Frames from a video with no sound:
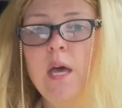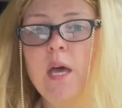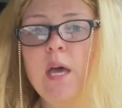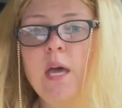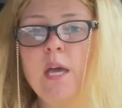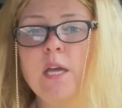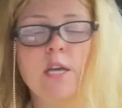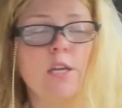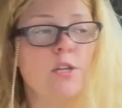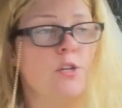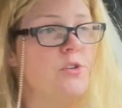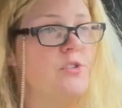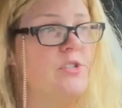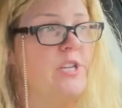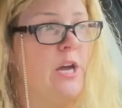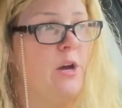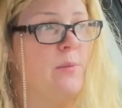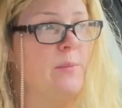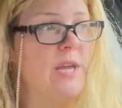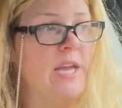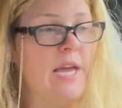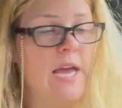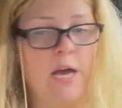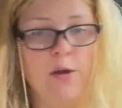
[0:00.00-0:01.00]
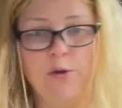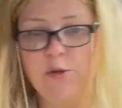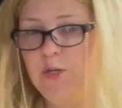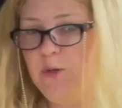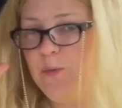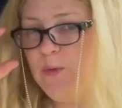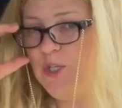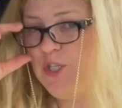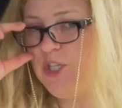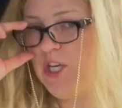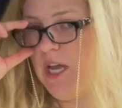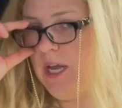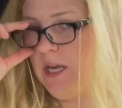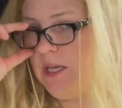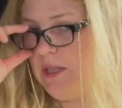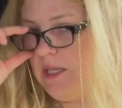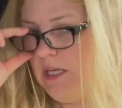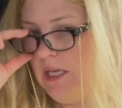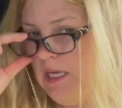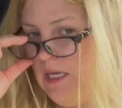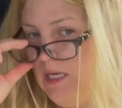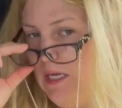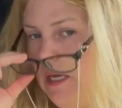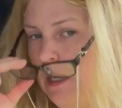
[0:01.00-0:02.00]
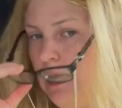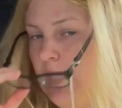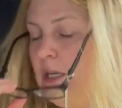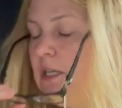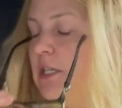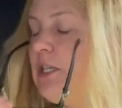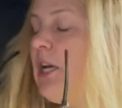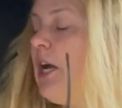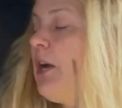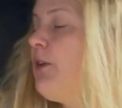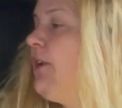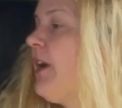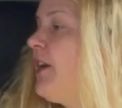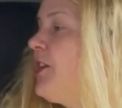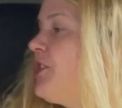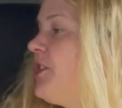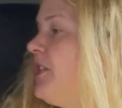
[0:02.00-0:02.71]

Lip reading: Can you tell me how you would check the direction